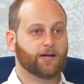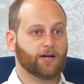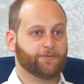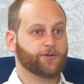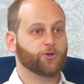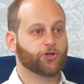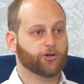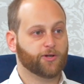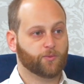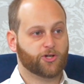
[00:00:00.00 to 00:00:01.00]
a
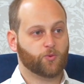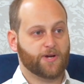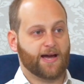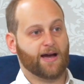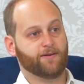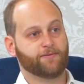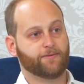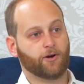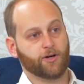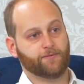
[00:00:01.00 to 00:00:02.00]
future in which we have
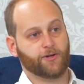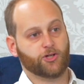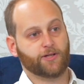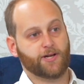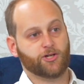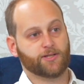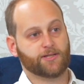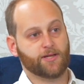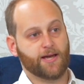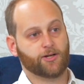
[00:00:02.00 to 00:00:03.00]
artificial
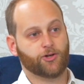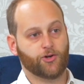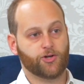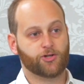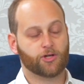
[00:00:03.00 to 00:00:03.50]
agents that could